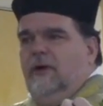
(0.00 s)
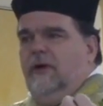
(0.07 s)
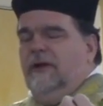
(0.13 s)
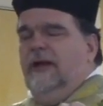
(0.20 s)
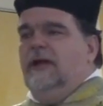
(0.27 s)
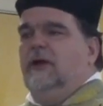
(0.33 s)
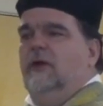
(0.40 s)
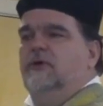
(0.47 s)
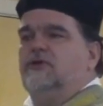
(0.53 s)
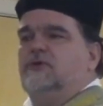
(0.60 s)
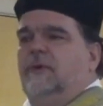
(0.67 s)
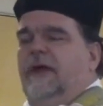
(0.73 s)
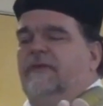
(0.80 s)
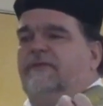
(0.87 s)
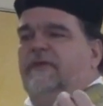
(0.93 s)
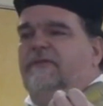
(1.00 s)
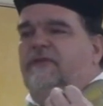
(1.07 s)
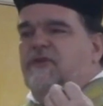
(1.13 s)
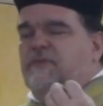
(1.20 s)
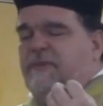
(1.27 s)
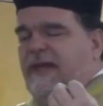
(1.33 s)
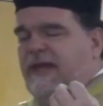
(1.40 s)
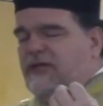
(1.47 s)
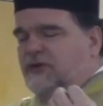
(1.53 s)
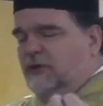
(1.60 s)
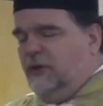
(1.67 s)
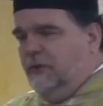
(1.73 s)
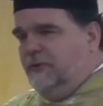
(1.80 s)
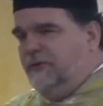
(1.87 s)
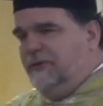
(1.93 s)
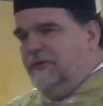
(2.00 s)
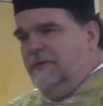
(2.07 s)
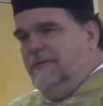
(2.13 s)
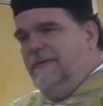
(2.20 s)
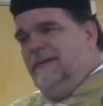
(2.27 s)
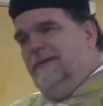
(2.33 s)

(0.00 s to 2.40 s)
the Holy Ghost wants us to speak truth.